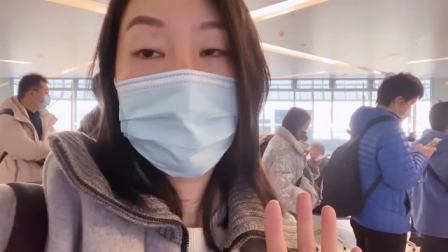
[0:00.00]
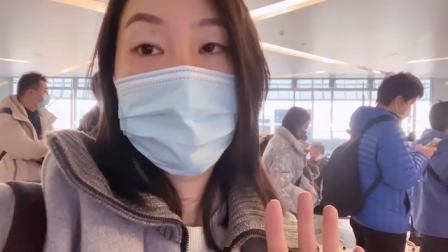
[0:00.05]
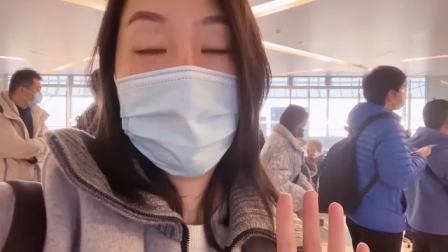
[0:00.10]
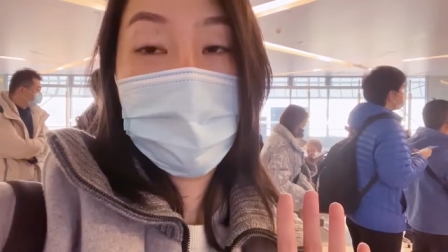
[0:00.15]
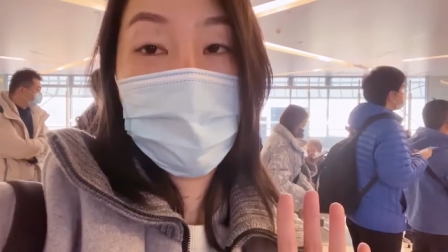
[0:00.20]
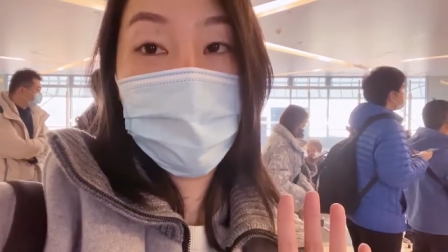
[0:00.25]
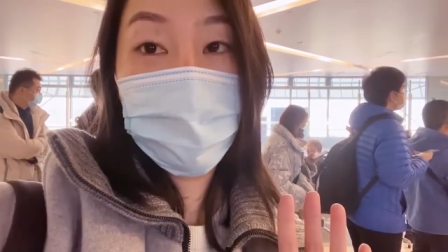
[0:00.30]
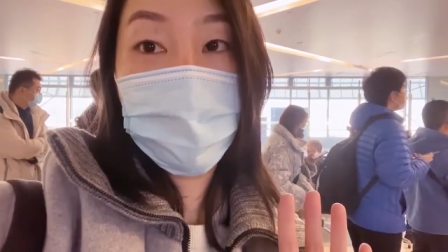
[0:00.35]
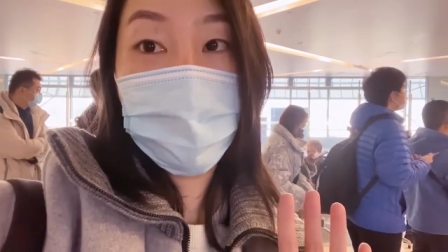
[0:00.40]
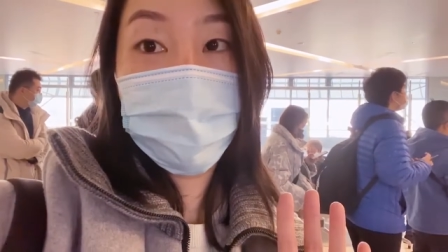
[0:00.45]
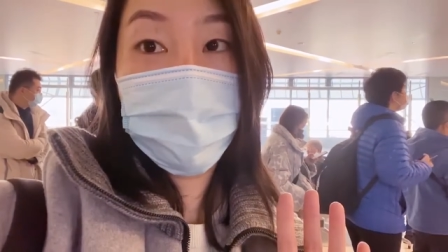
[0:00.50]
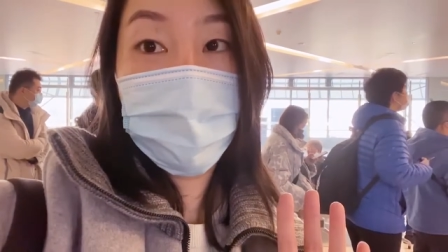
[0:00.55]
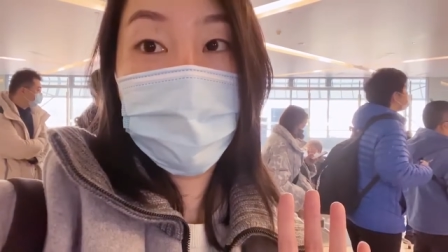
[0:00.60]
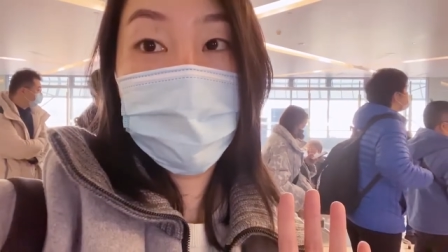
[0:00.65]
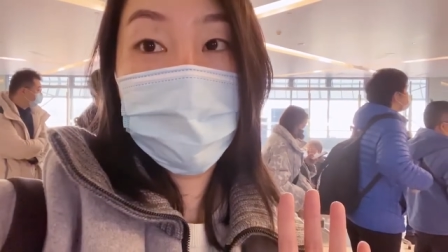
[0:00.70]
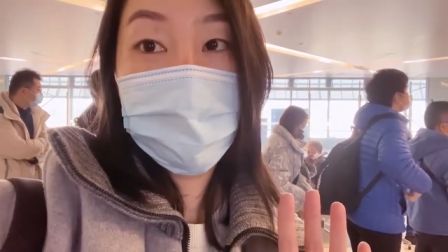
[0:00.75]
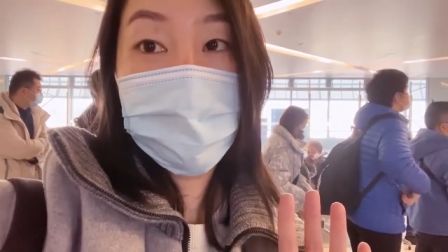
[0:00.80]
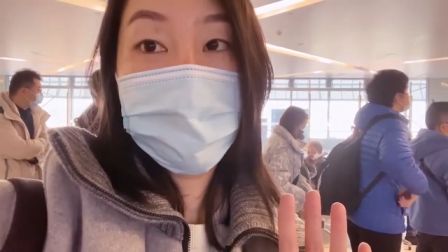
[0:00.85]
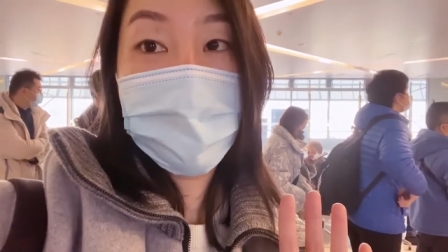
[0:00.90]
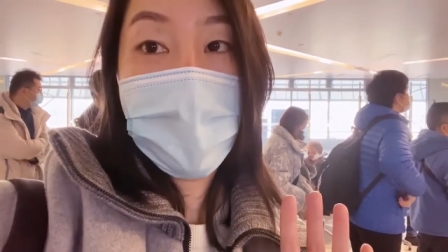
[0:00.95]
They used to be
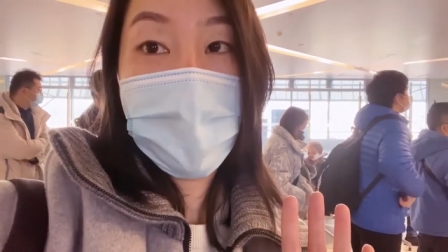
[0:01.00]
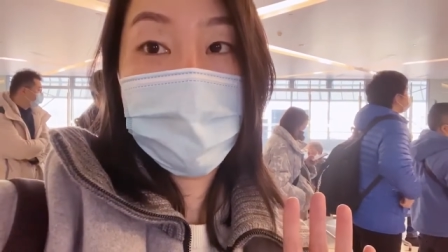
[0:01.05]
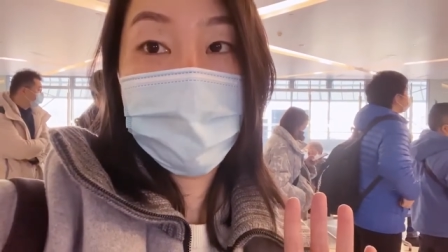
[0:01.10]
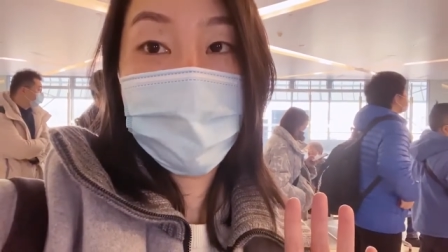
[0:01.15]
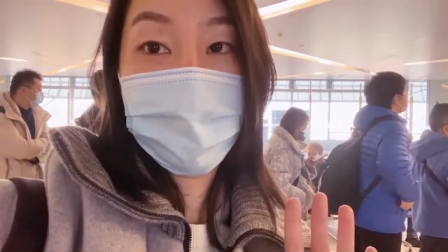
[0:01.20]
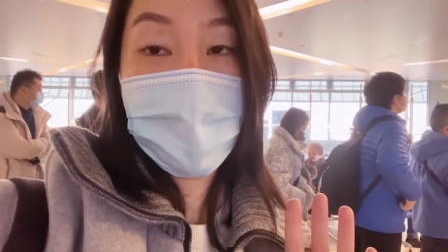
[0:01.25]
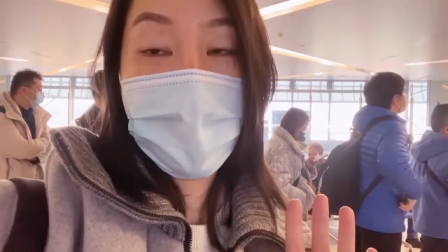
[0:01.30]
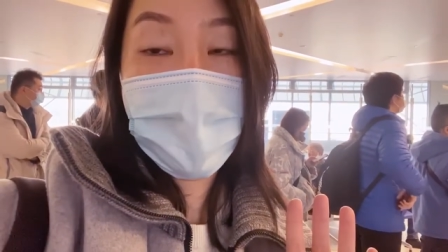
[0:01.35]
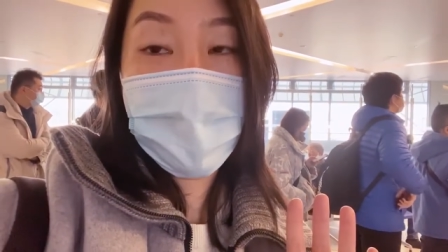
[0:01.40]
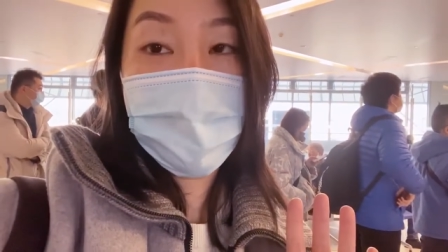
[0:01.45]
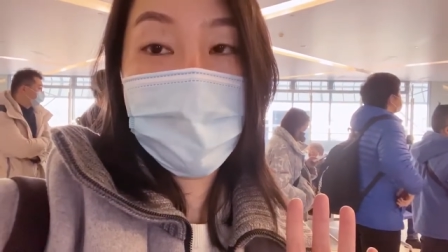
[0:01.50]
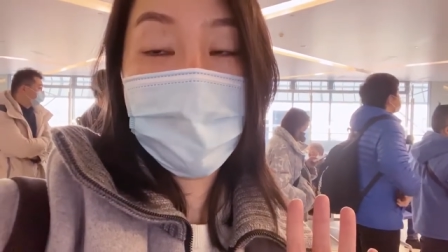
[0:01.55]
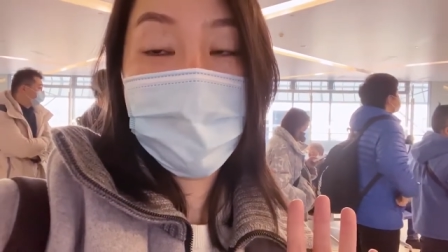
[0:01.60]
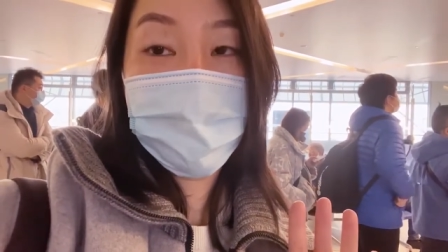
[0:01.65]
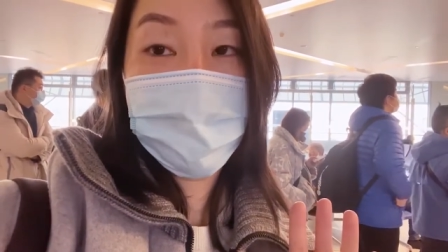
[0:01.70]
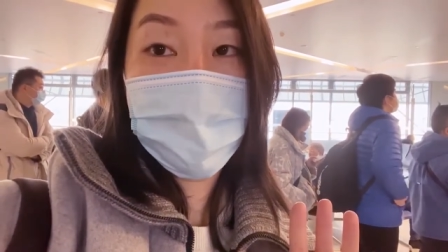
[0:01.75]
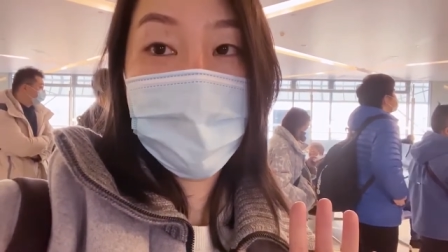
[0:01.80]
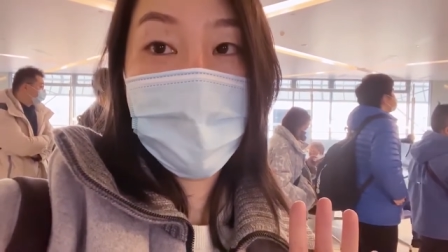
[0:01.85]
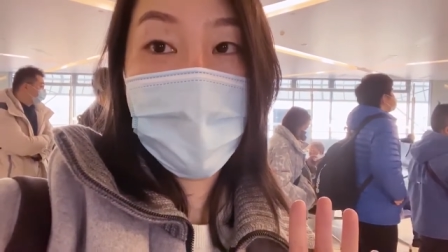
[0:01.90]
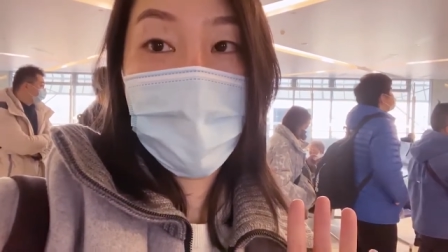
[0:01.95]
really bad in China,
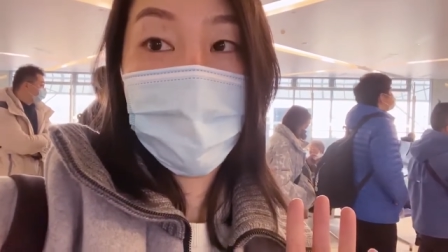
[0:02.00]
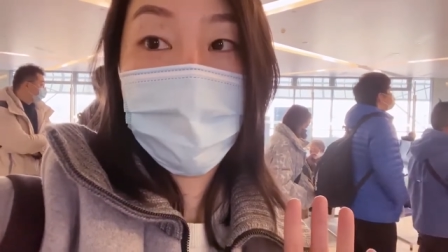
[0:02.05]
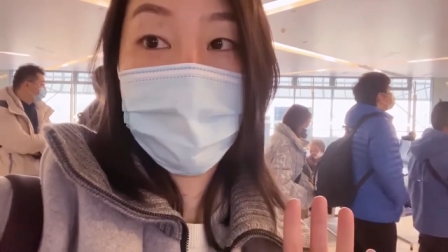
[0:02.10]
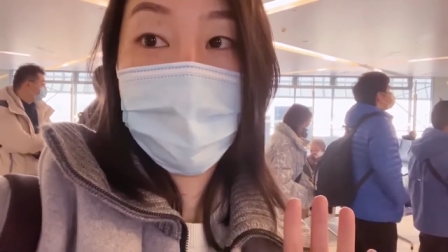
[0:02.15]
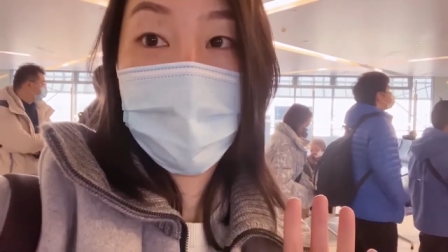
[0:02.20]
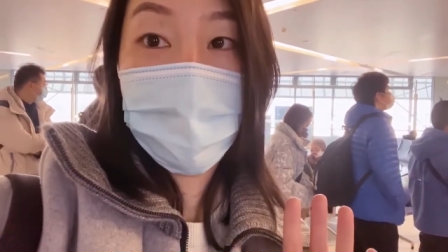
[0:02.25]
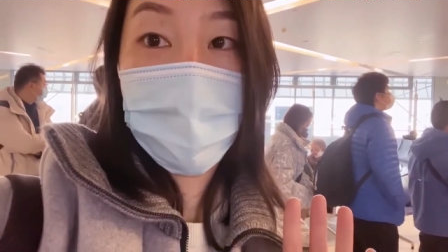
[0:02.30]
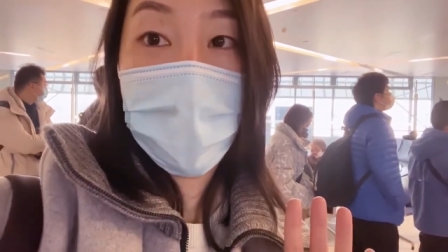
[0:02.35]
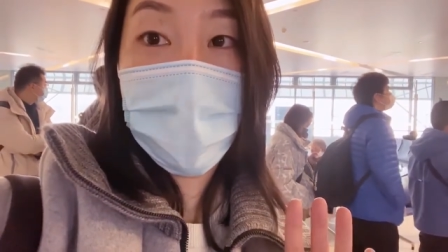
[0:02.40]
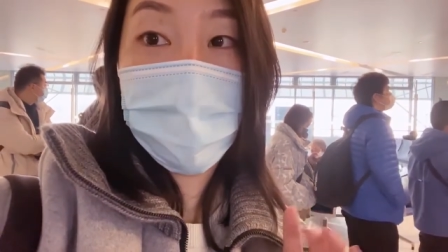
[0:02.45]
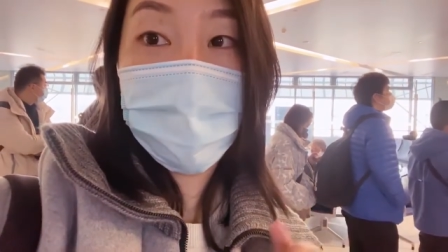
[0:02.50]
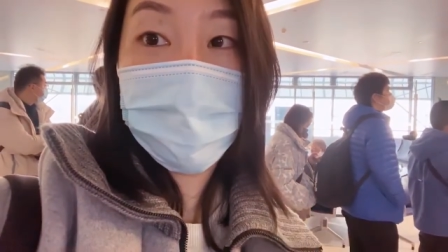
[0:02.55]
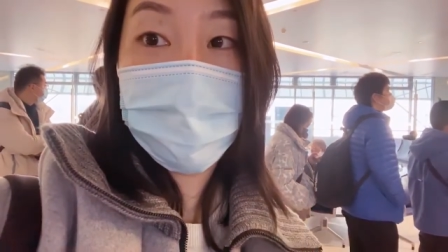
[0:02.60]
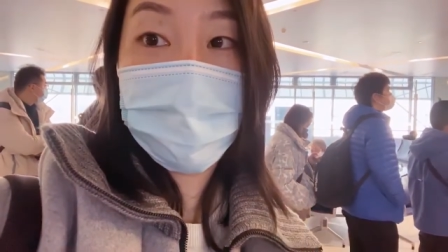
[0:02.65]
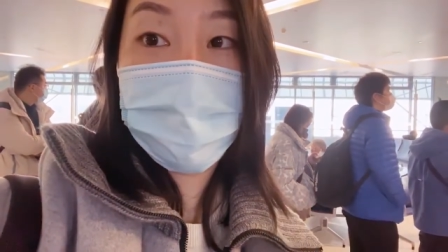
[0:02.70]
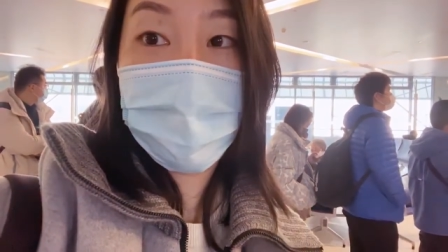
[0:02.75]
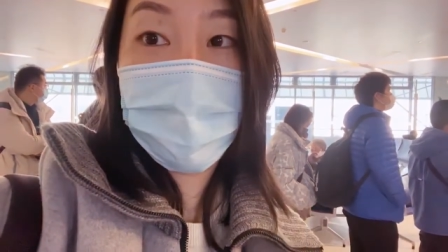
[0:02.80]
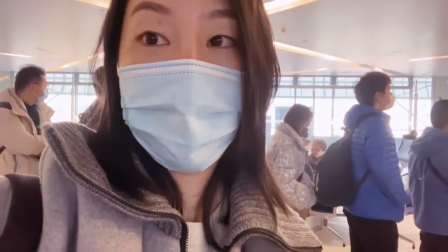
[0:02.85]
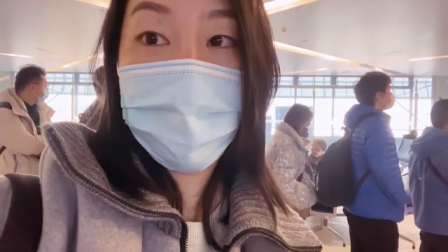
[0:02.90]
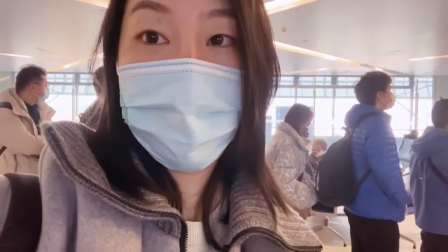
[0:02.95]
but now they're much better,
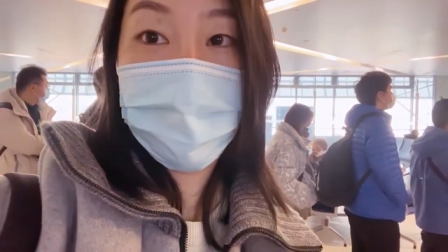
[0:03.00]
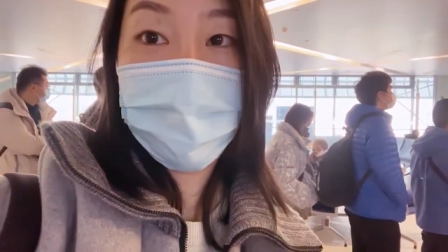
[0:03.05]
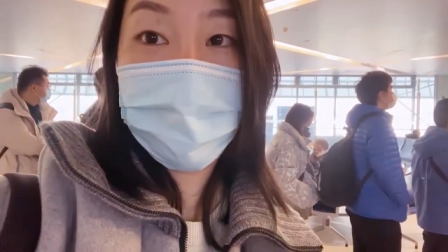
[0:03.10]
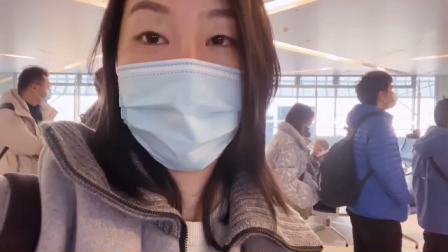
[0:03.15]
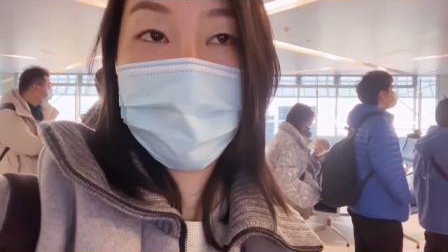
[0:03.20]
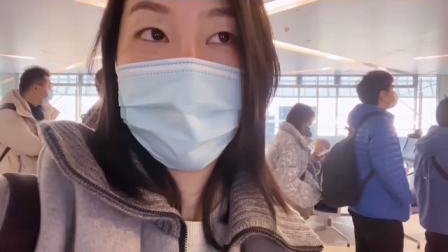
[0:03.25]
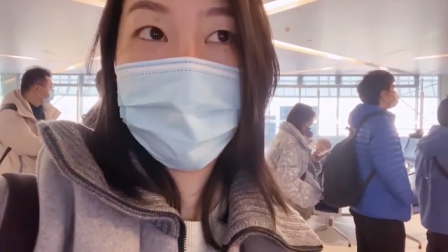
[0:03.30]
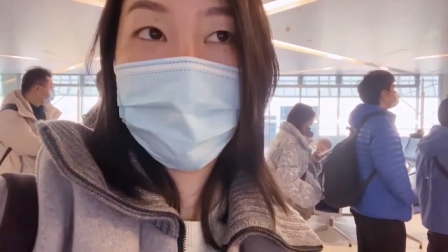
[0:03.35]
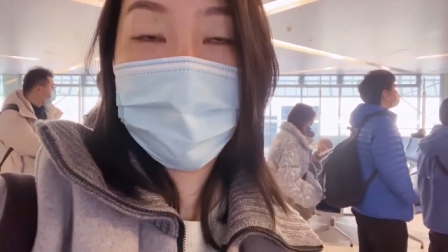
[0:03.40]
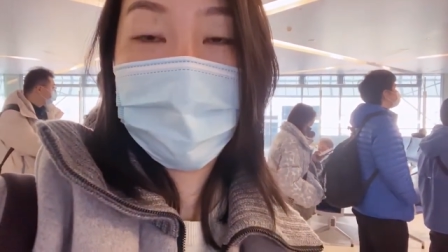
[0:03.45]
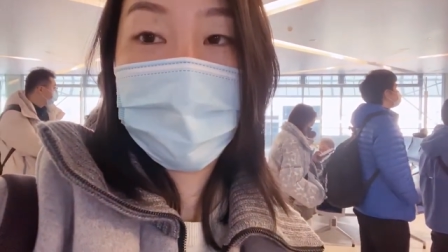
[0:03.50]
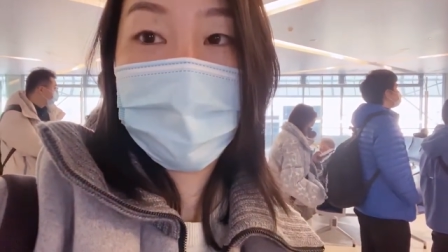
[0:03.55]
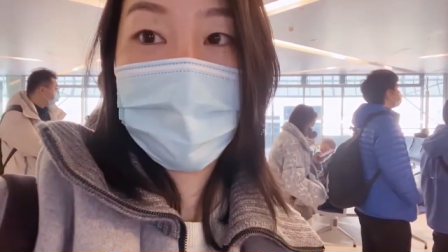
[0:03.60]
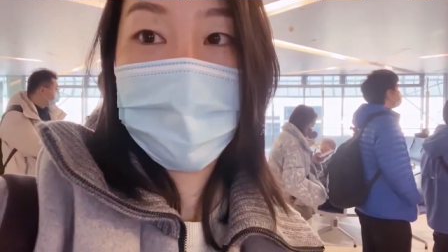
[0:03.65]
so let's